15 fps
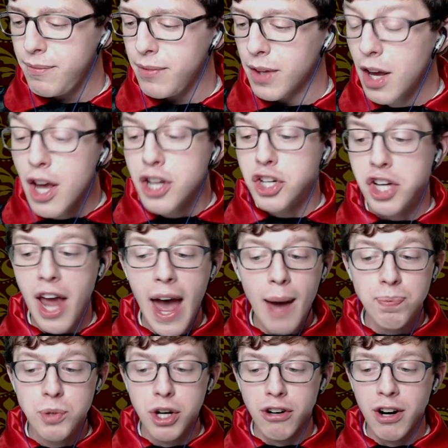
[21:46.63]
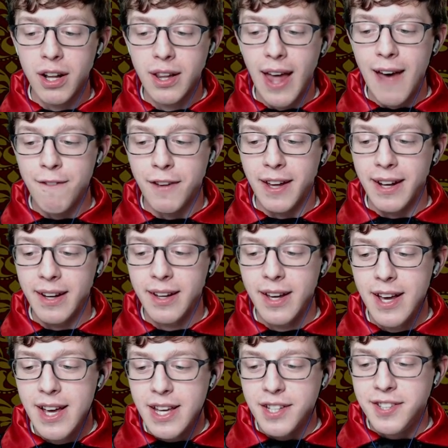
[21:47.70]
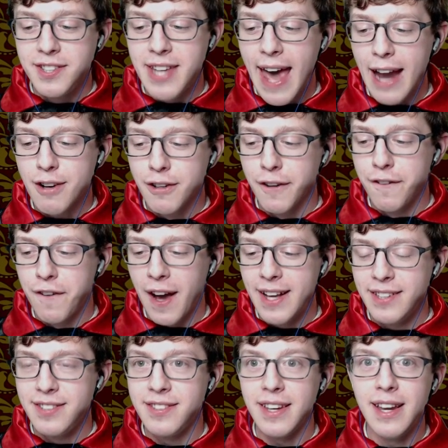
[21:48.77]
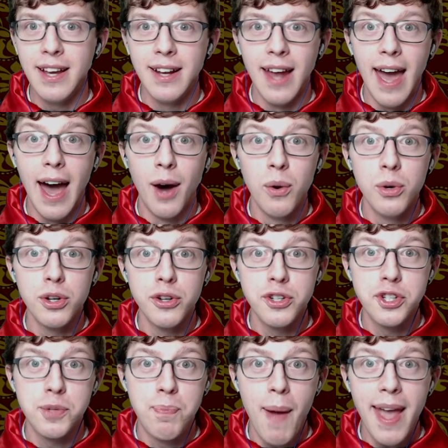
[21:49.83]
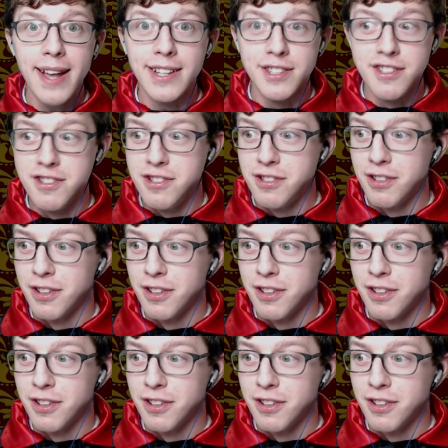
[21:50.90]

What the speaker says: Chapter 11. Sacrifice in Outer Space.